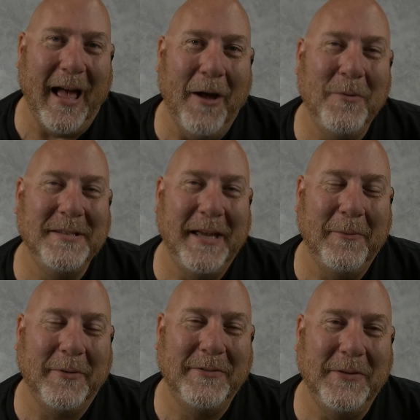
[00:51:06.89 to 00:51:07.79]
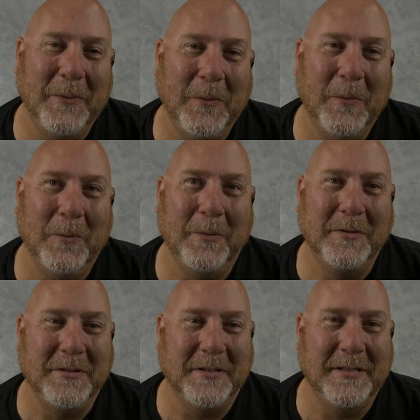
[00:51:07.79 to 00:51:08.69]
I was able to
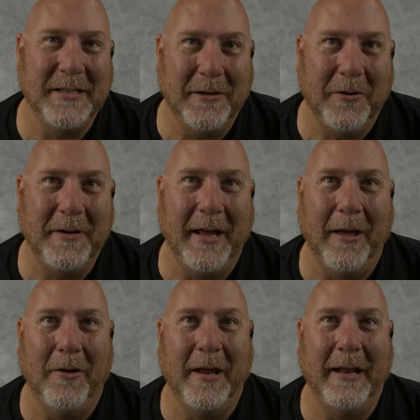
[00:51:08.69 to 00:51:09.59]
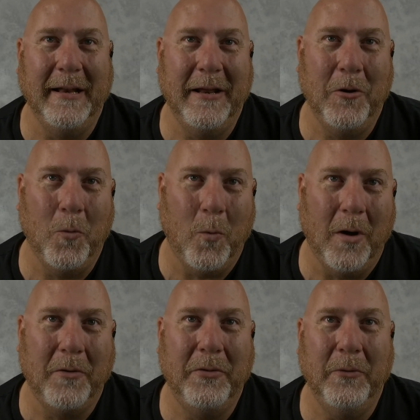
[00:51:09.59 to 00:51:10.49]
just sit her down and let her
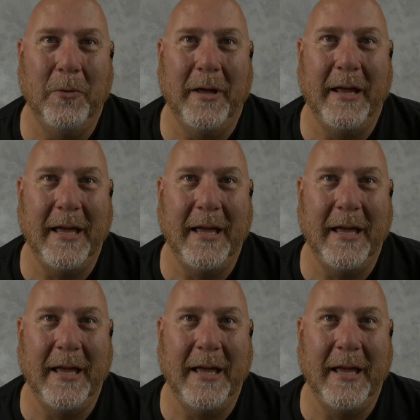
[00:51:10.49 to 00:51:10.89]
walk through it.